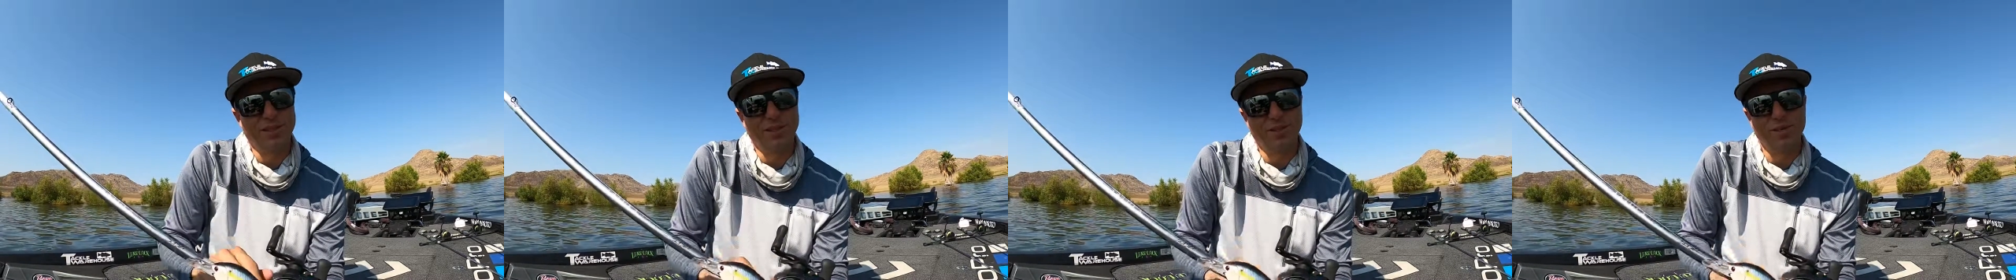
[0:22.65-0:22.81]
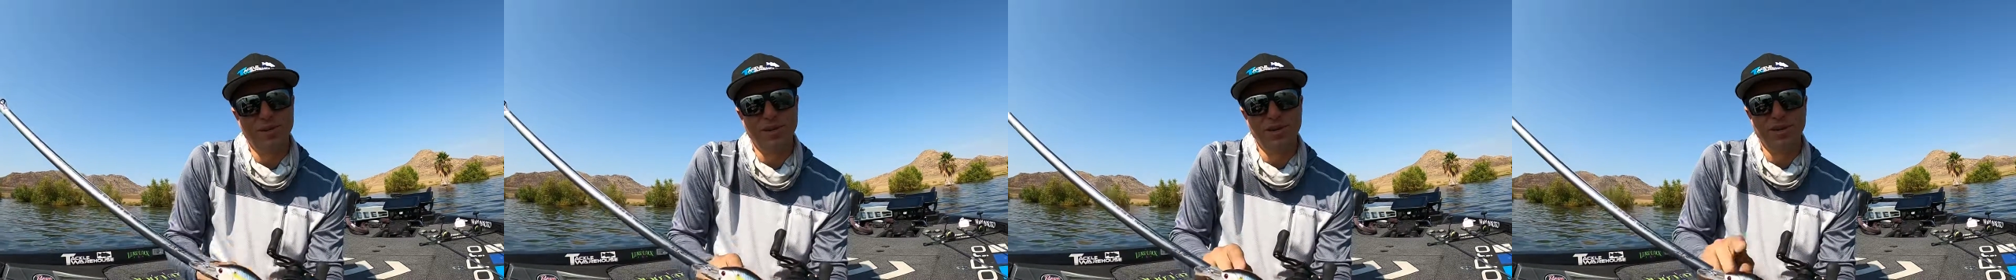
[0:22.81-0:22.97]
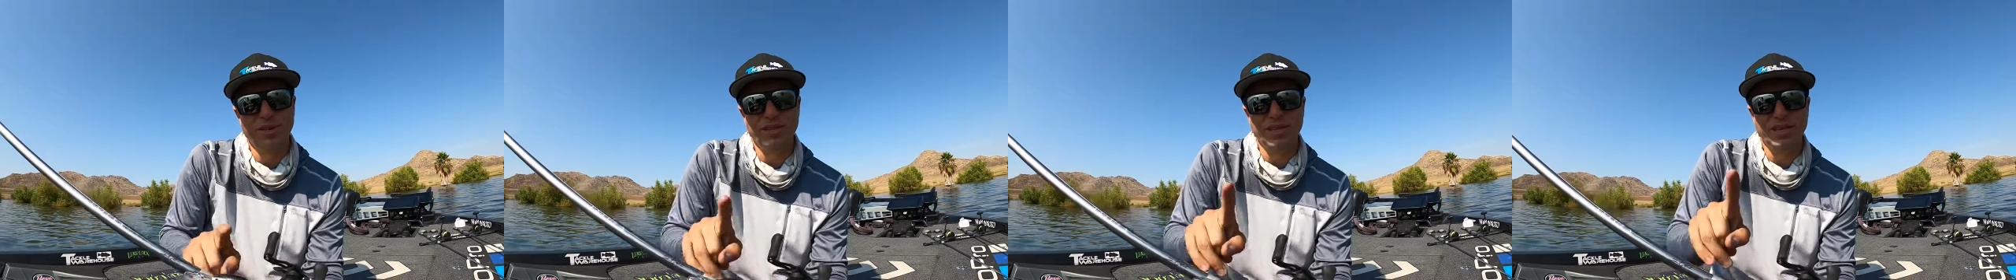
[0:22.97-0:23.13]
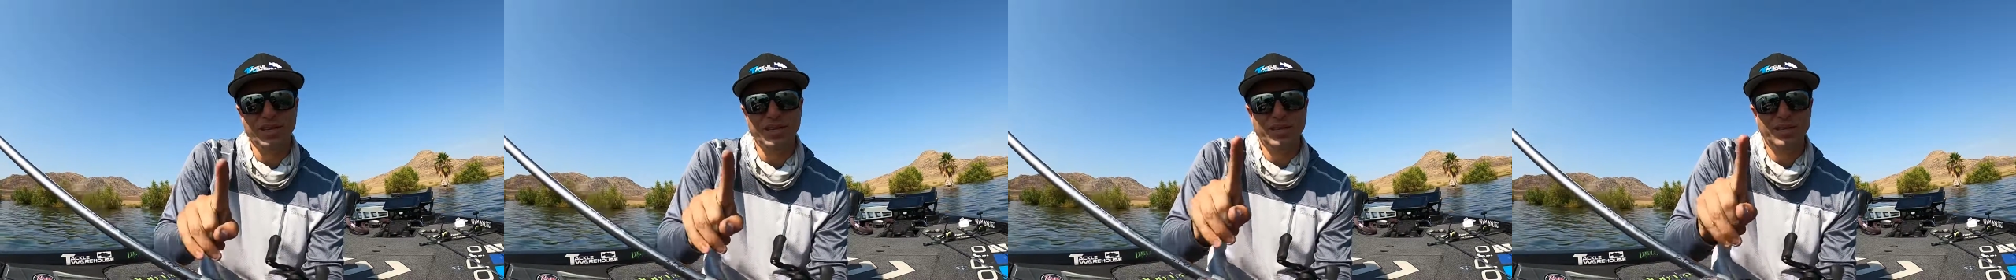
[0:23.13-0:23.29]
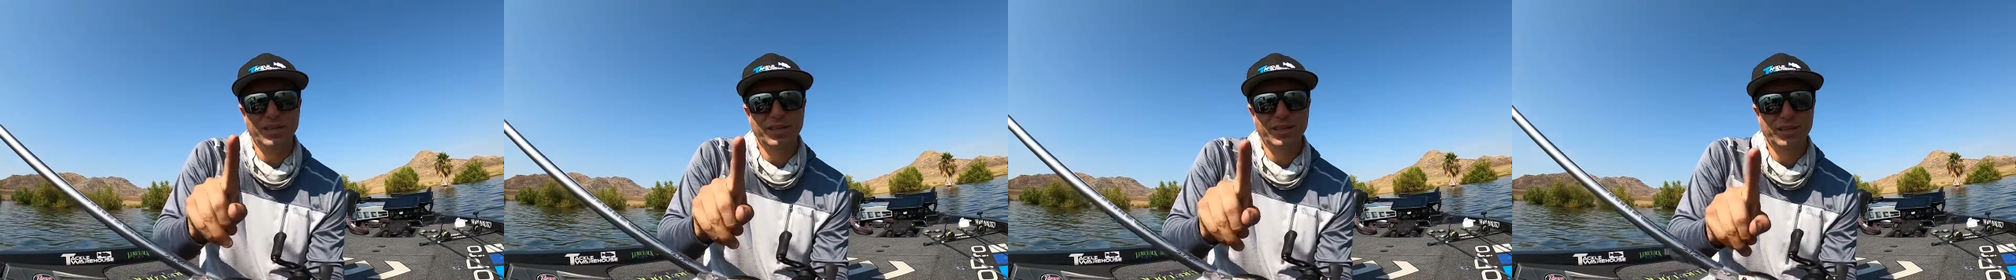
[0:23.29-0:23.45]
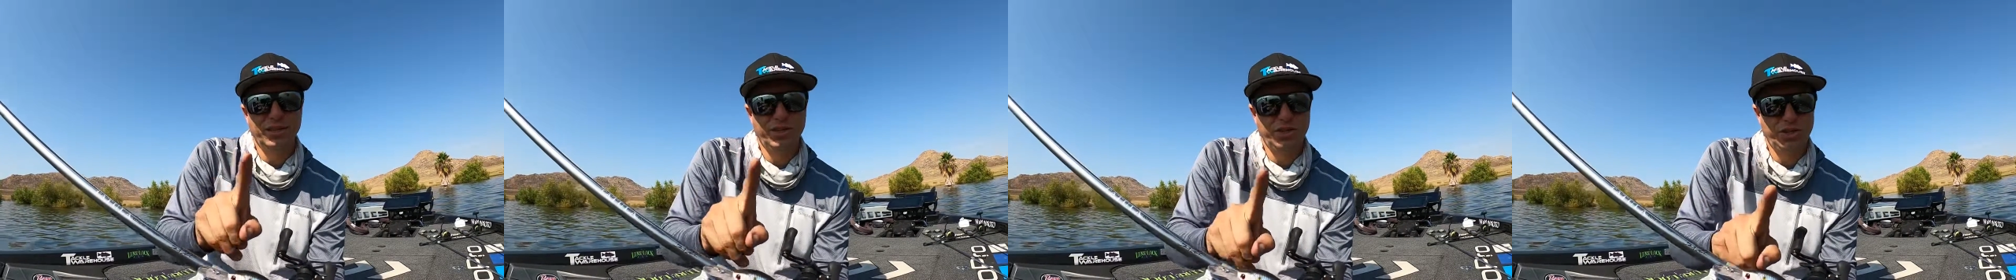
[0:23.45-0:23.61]
throwing the
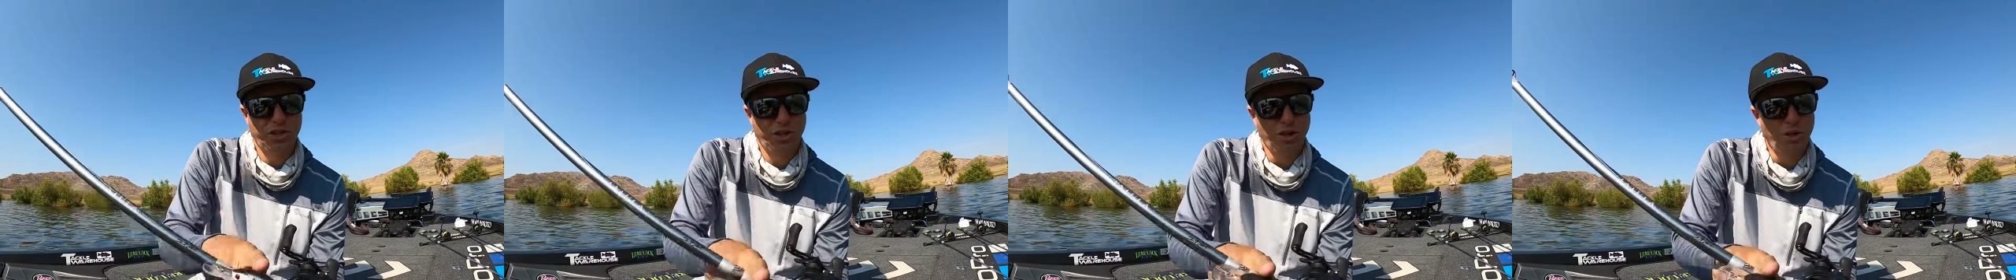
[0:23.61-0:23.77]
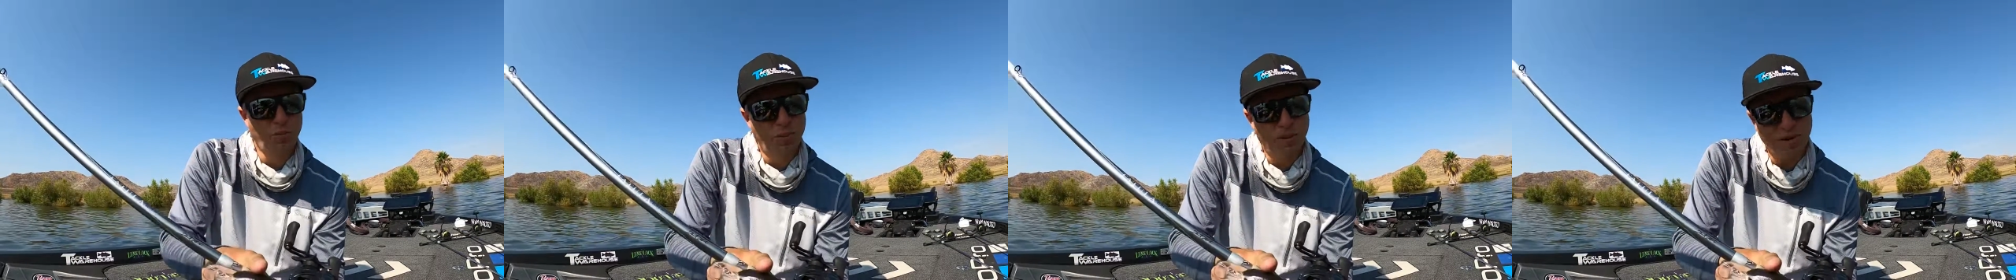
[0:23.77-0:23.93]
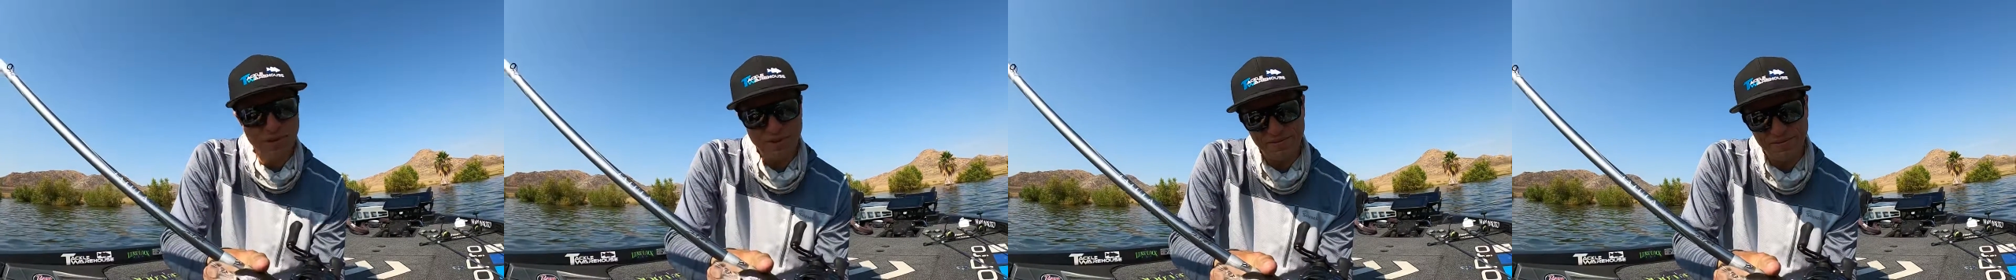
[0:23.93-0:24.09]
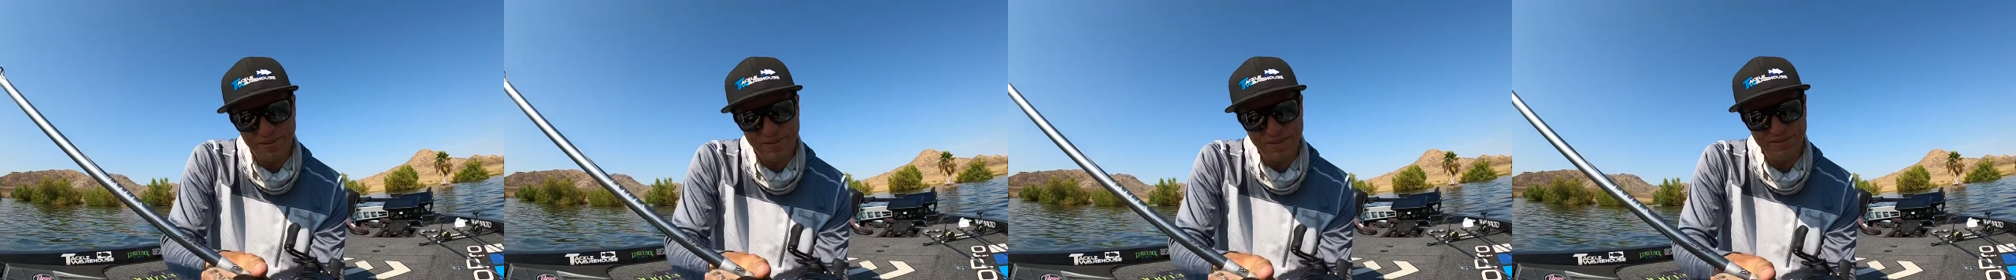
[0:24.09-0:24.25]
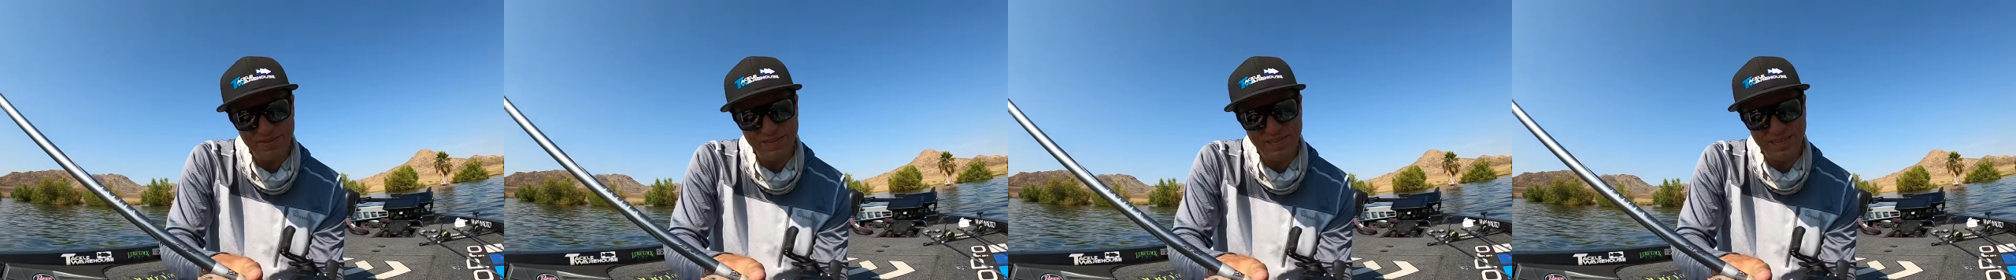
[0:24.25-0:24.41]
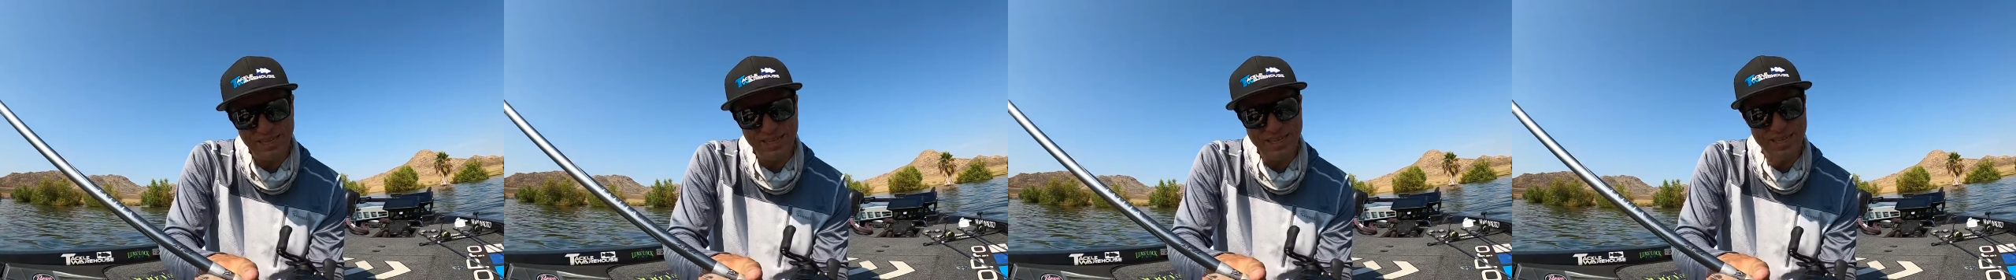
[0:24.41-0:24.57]
2.5
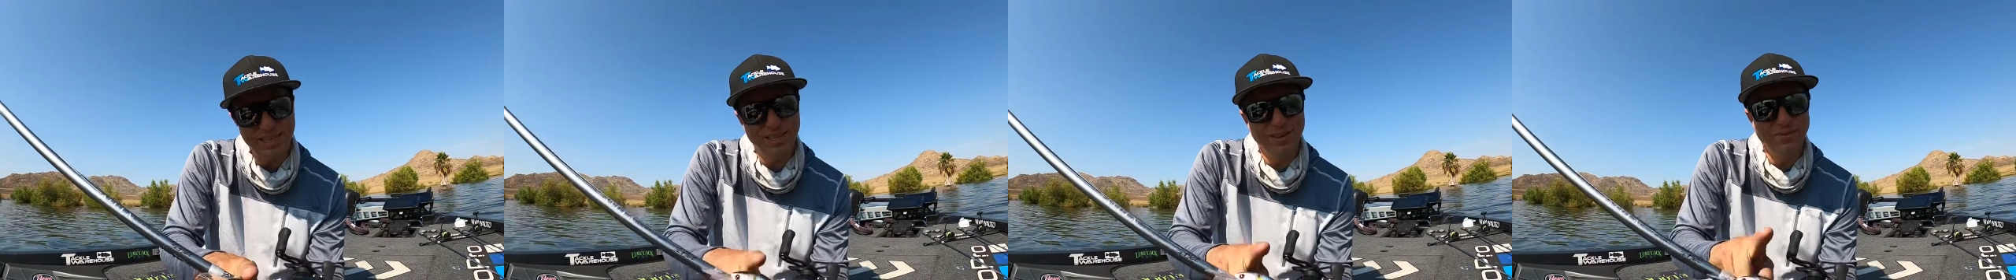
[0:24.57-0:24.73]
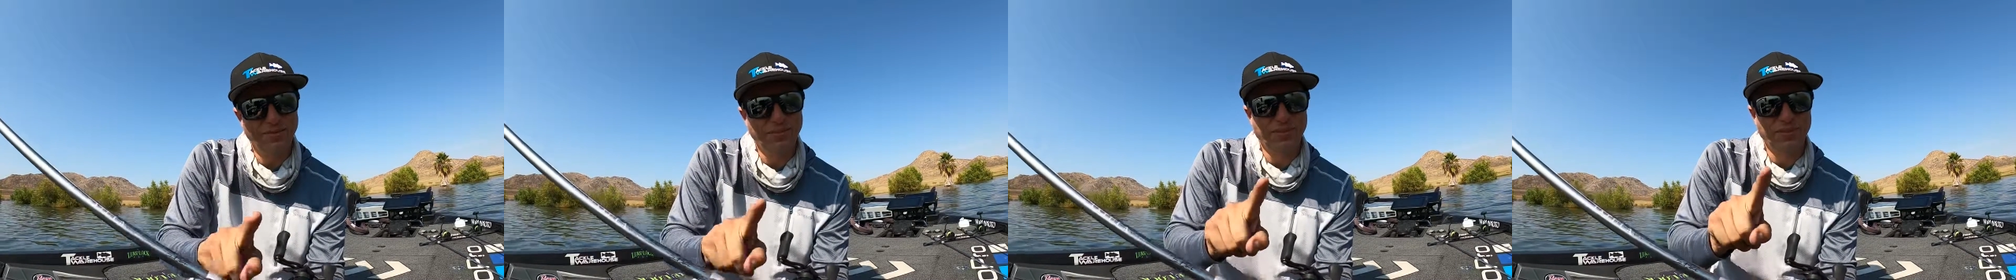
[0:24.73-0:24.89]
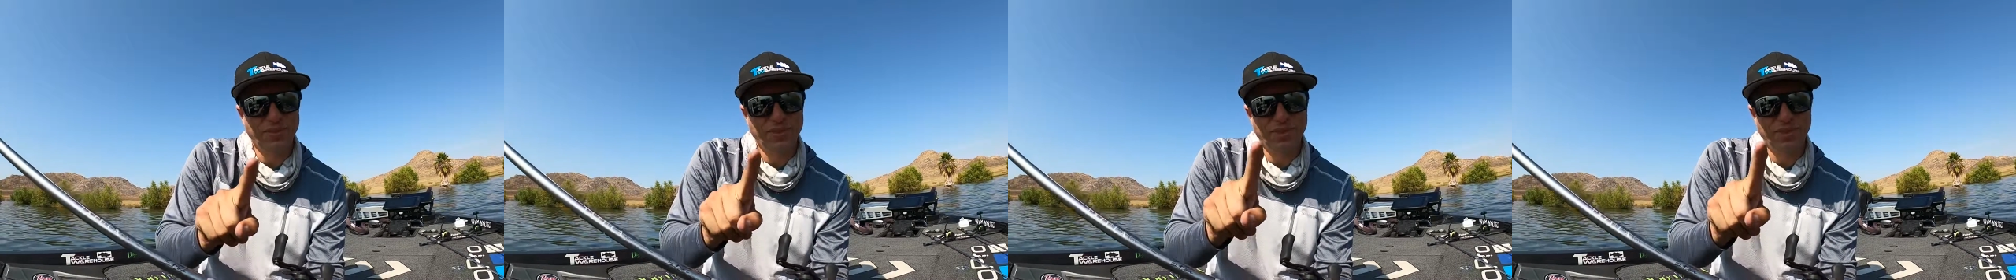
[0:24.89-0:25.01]
DD,